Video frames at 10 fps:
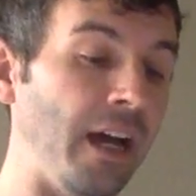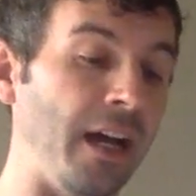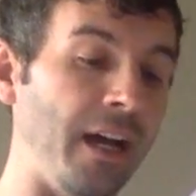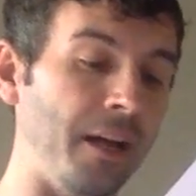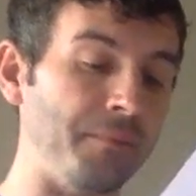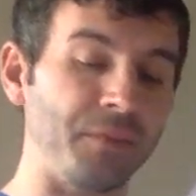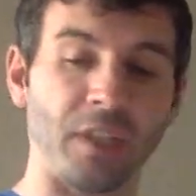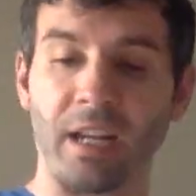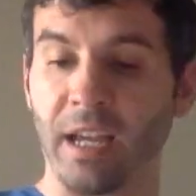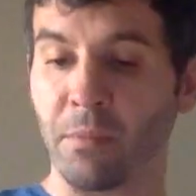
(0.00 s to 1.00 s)
Um,
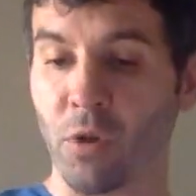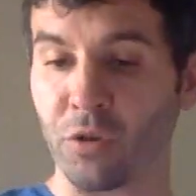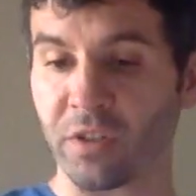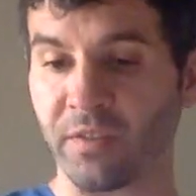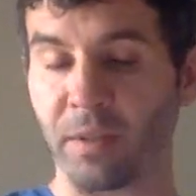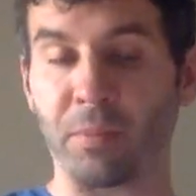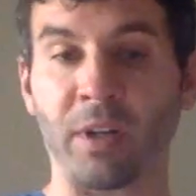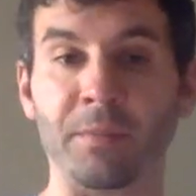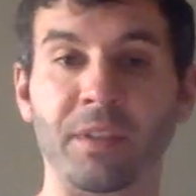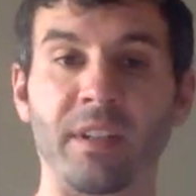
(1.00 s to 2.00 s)
today most of the
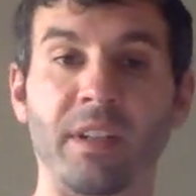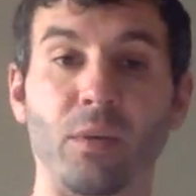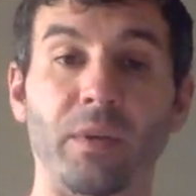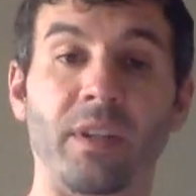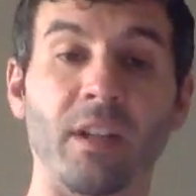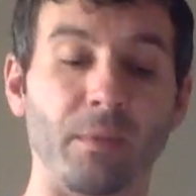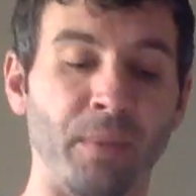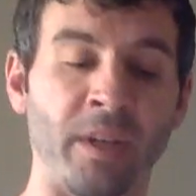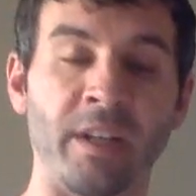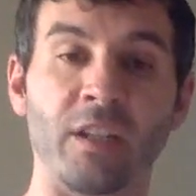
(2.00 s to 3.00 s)
problems are going to deal with color
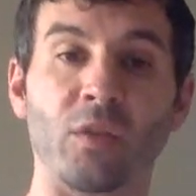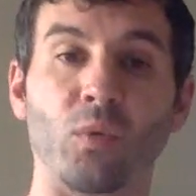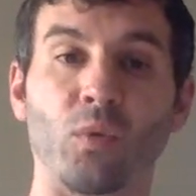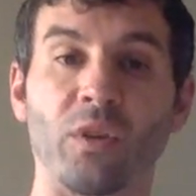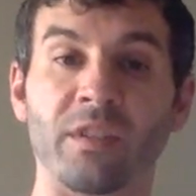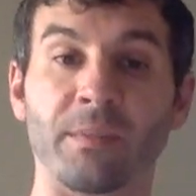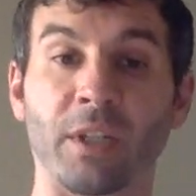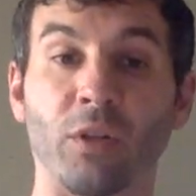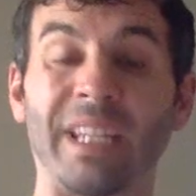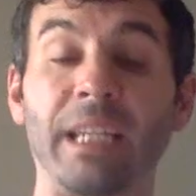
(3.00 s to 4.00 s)
blindness or
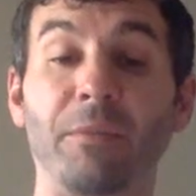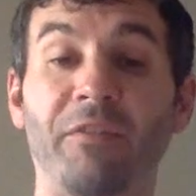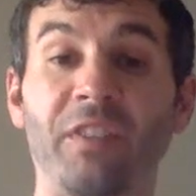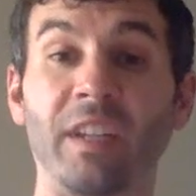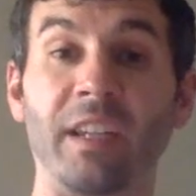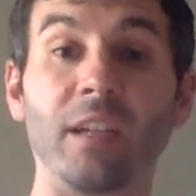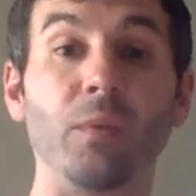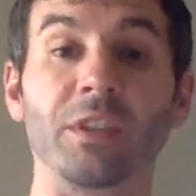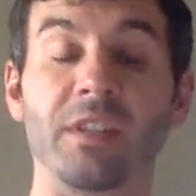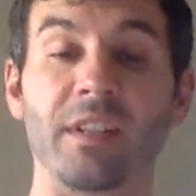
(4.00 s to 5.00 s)
something called
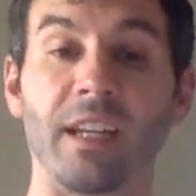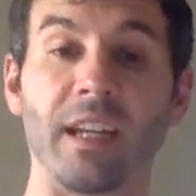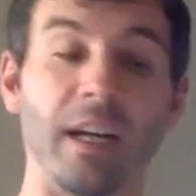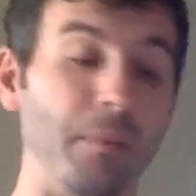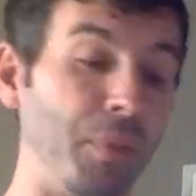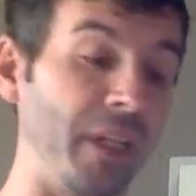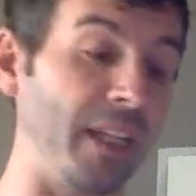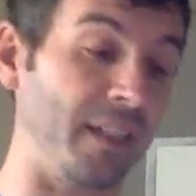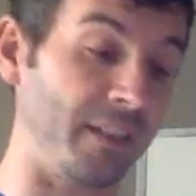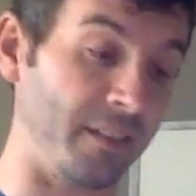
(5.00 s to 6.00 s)
hemophilia which is a uh,
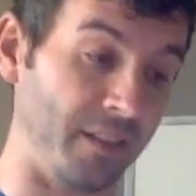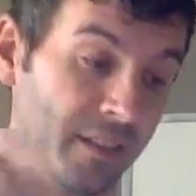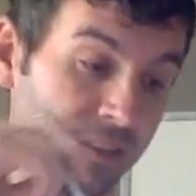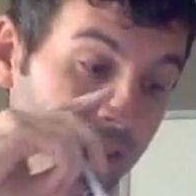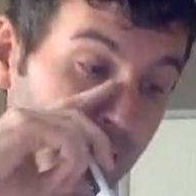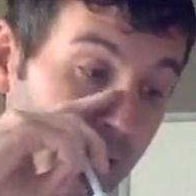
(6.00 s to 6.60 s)
bleeding disease.